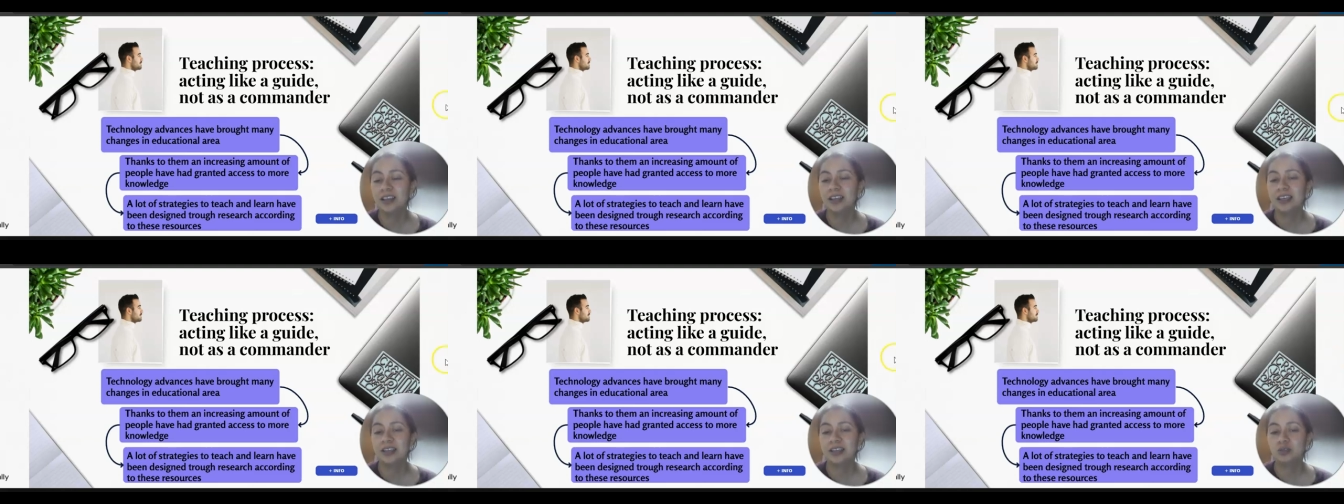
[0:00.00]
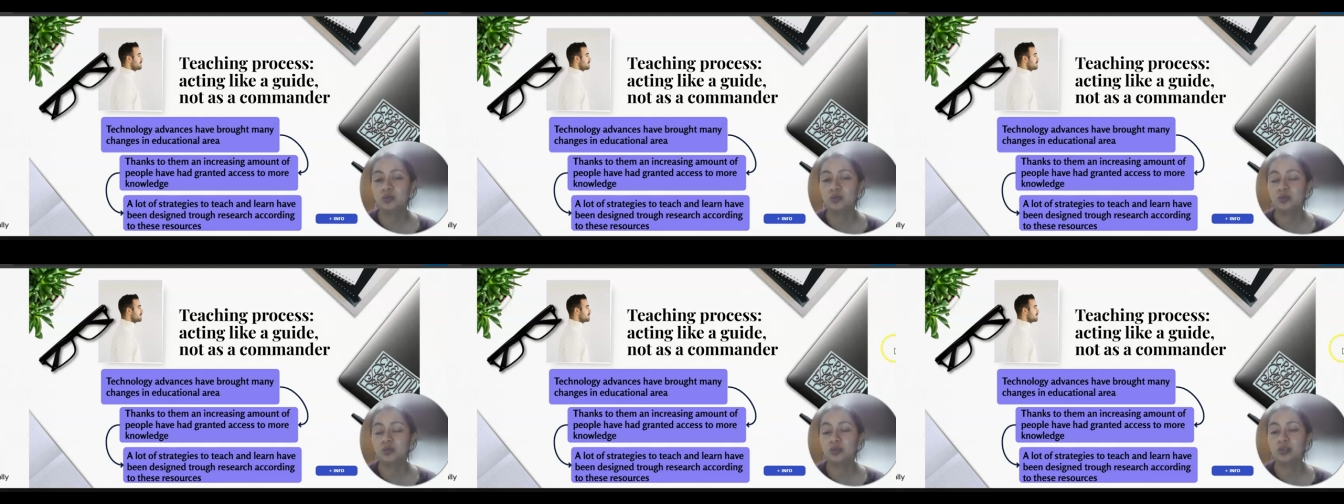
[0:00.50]

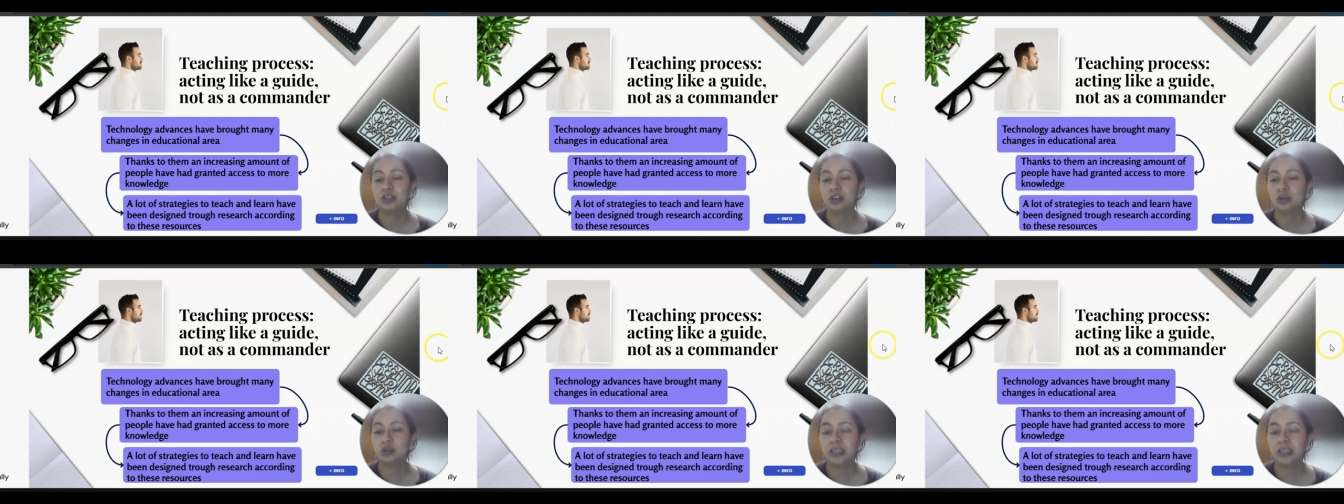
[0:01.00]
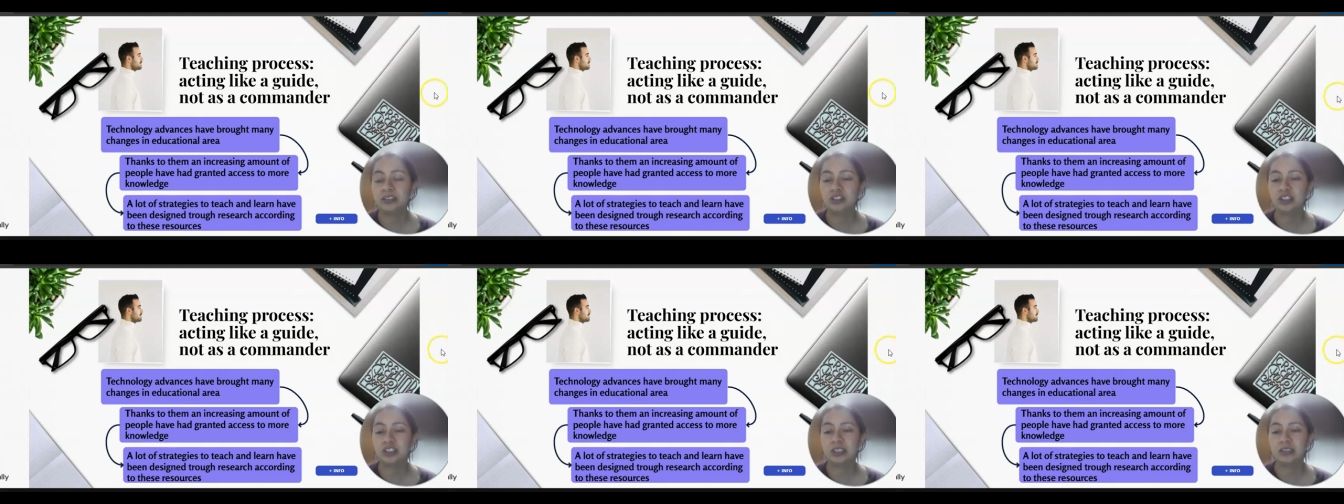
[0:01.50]
to the
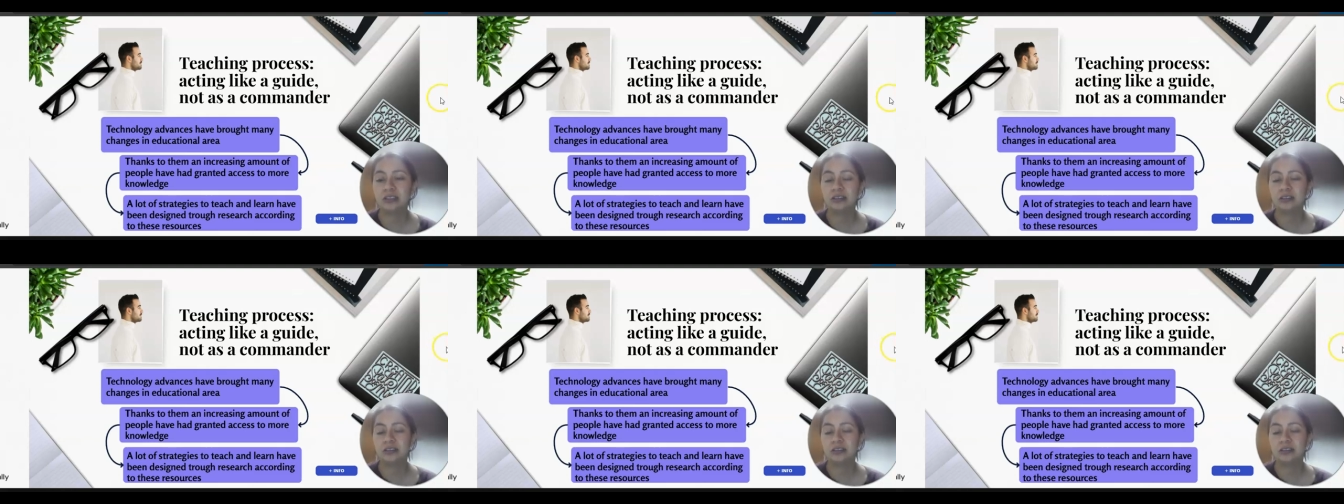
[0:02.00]
knowledge and